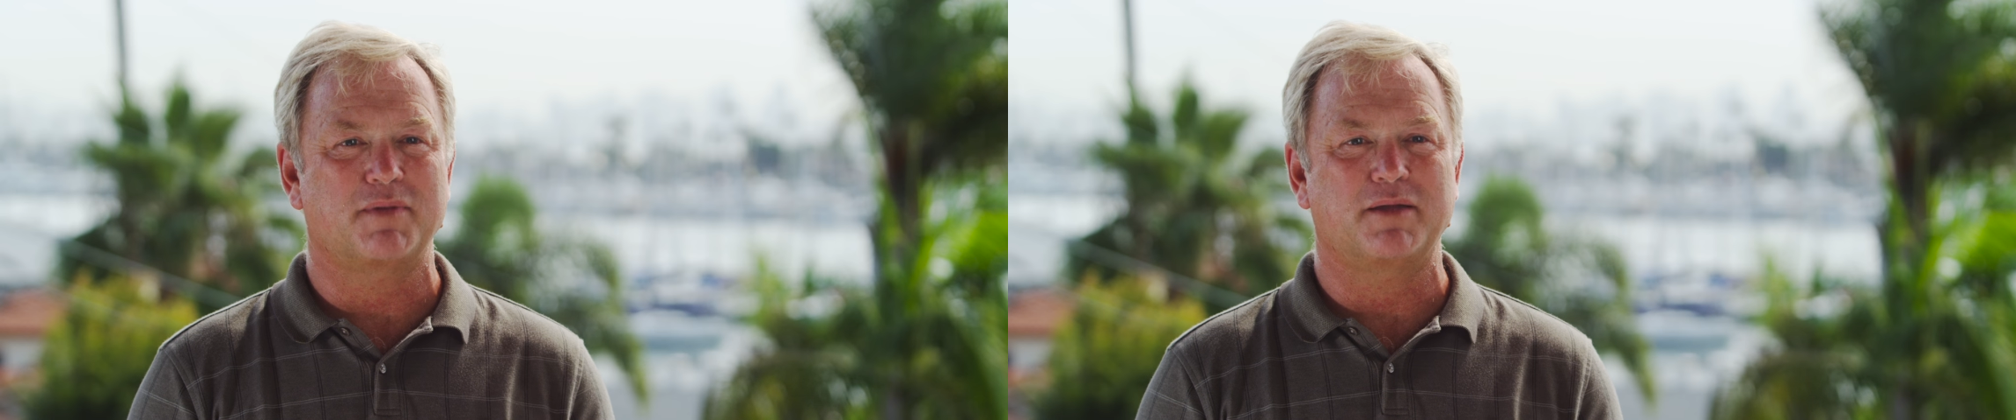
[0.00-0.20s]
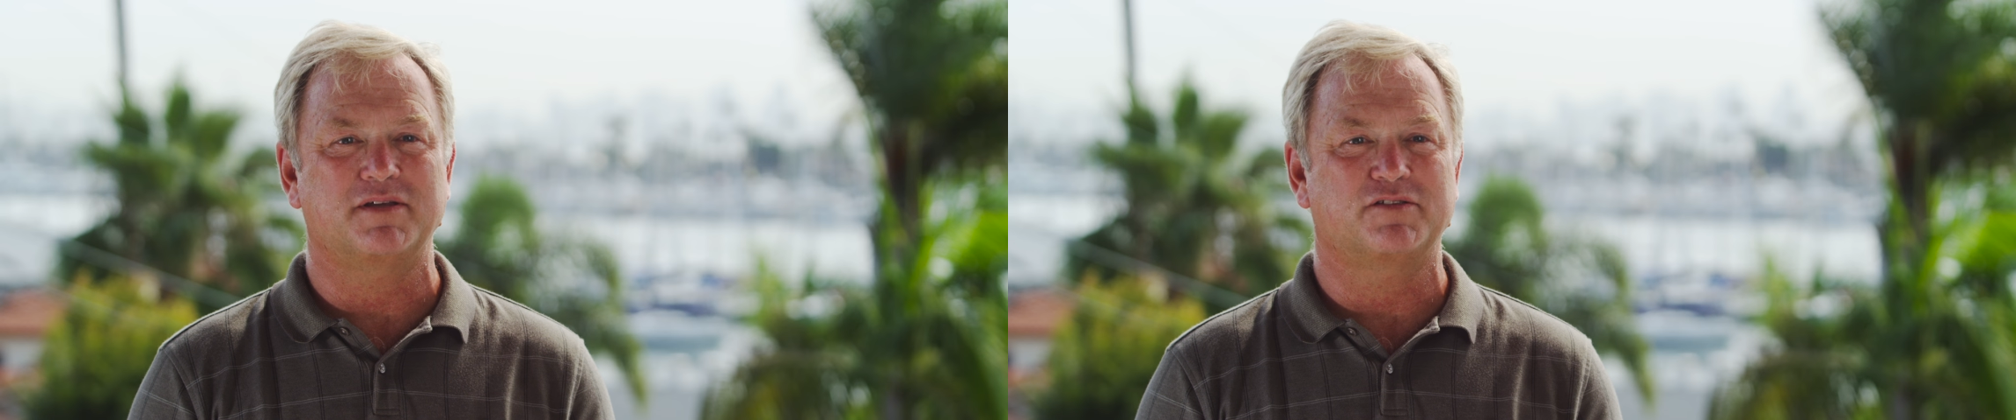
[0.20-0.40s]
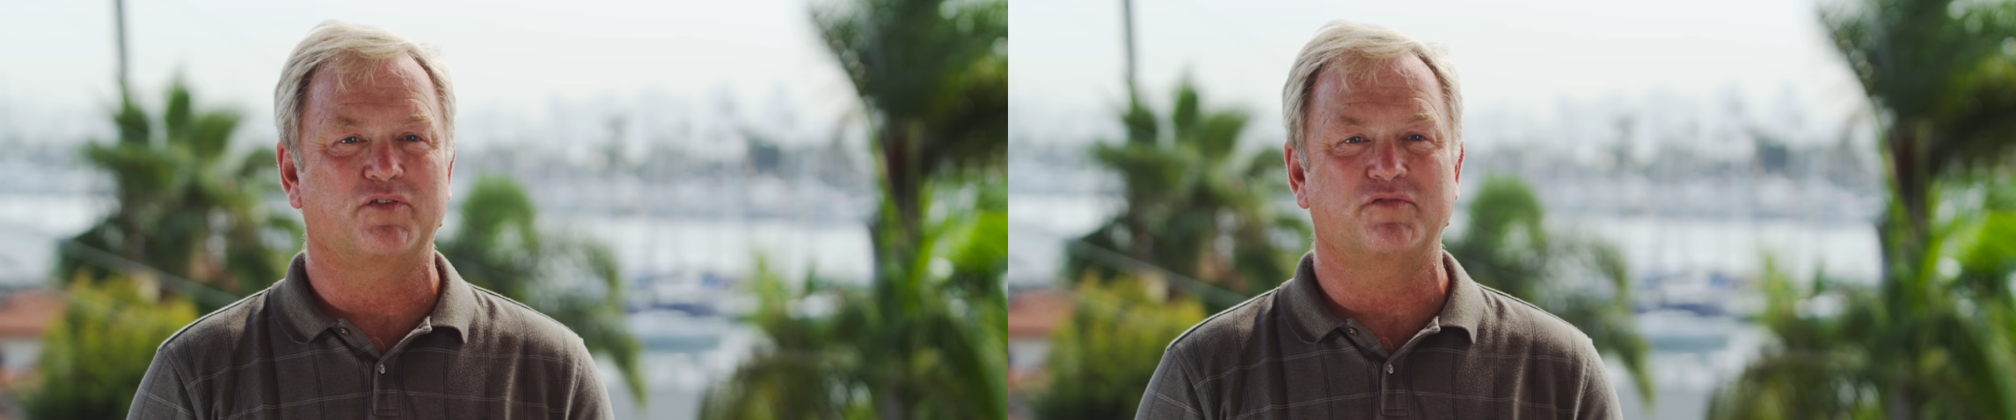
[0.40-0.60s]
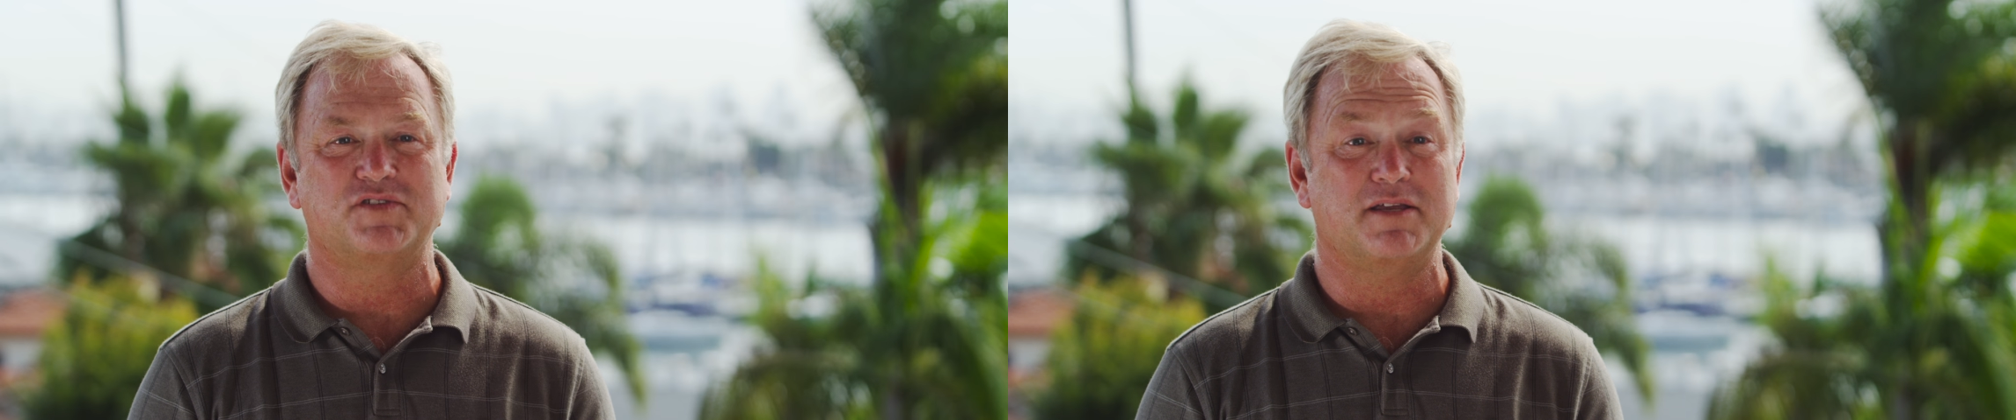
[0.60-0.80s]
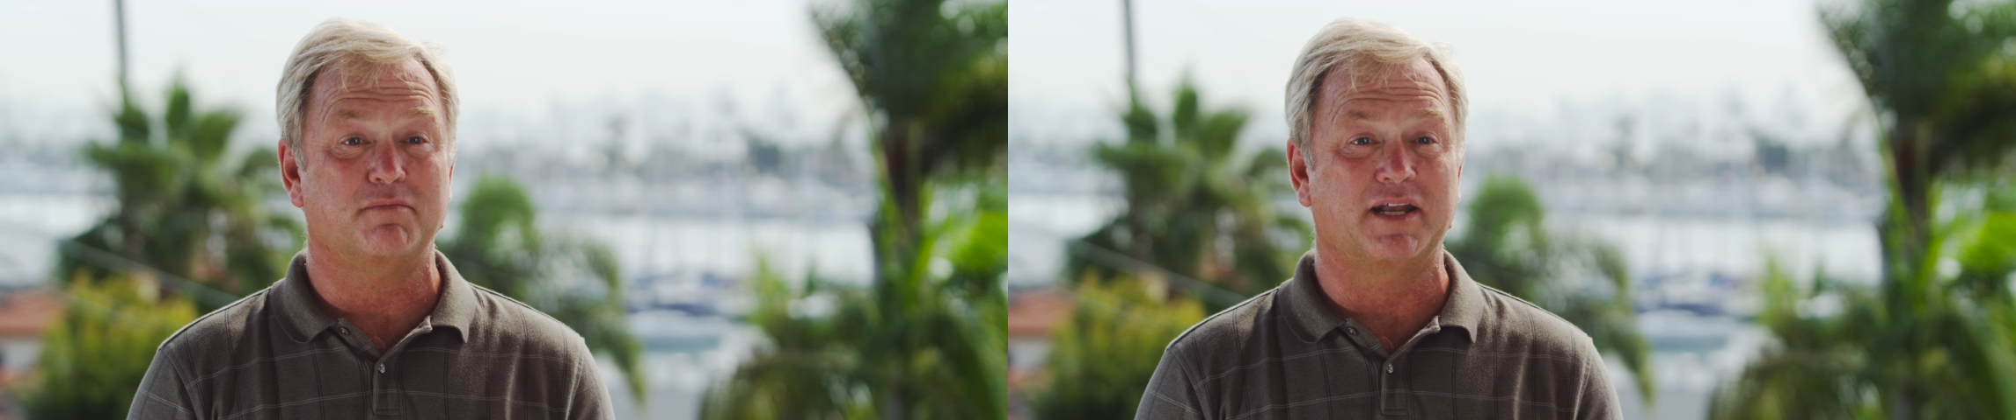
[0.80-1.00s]
maybe it's
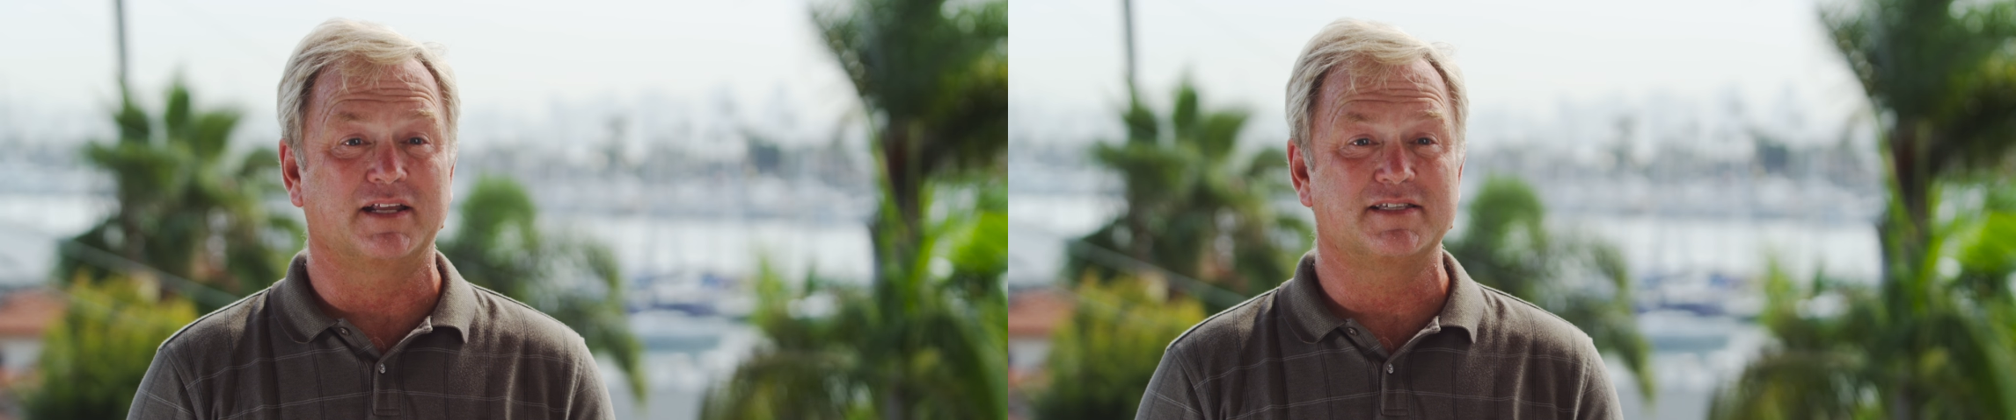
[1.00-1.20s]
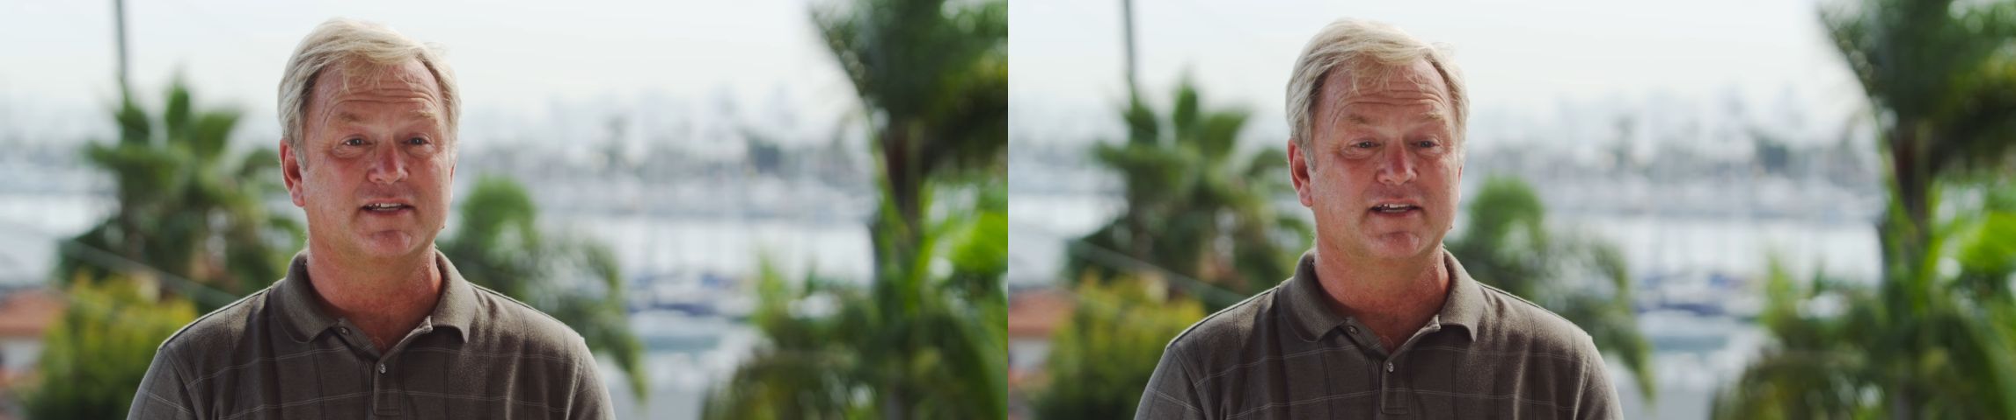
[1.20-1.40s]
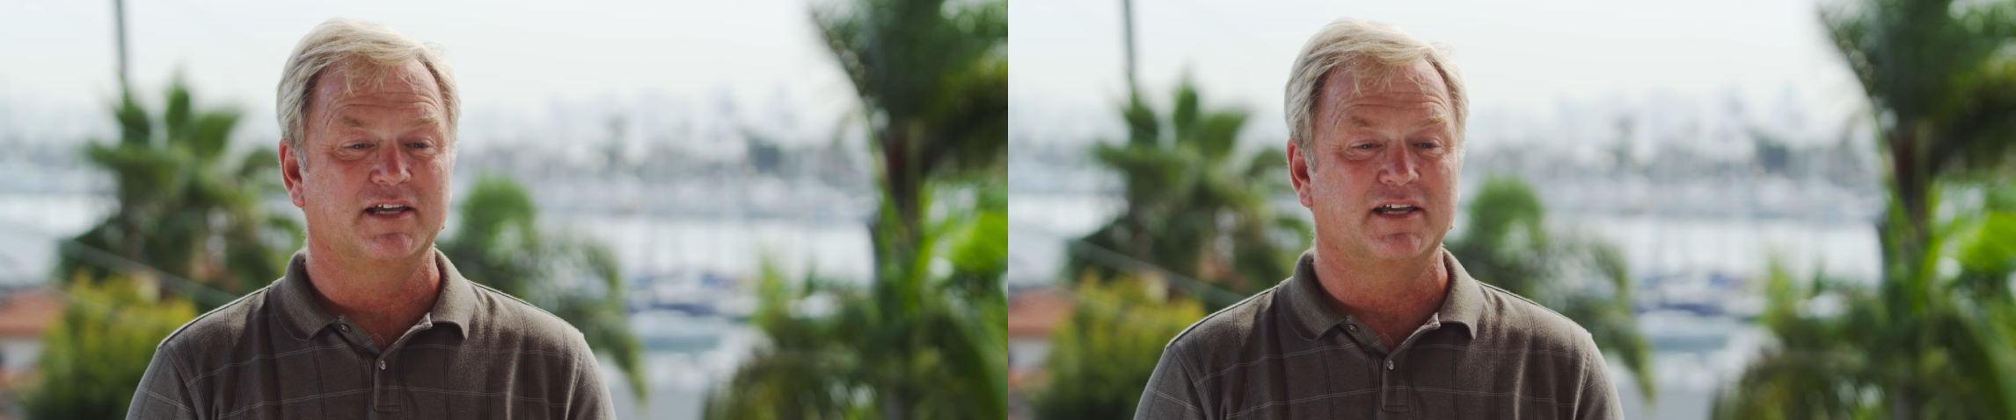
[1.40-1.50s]
15 minutes